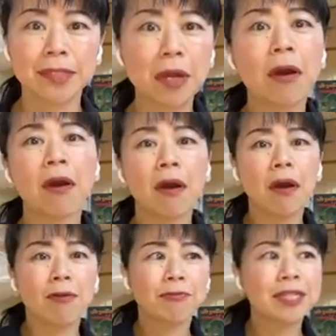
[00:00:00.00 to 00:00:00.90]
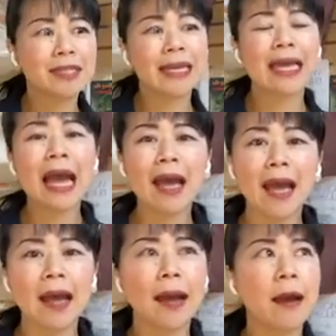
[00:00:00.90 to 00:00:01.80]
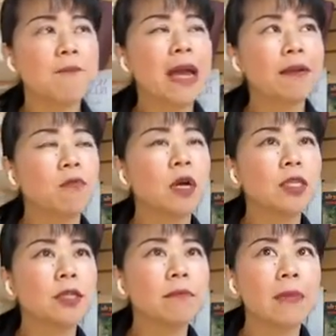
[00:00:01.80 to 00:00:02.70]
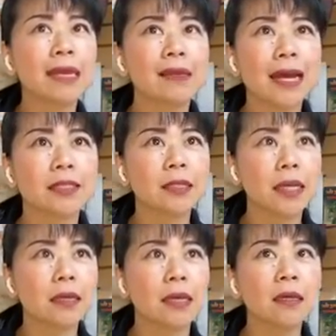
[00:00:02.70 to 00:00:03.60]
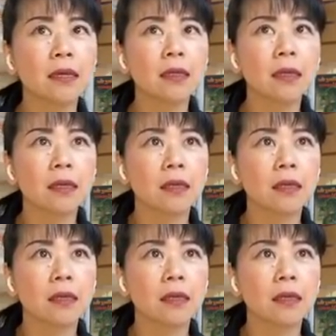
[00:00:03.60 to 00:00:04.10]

So we just like, I want to make a checking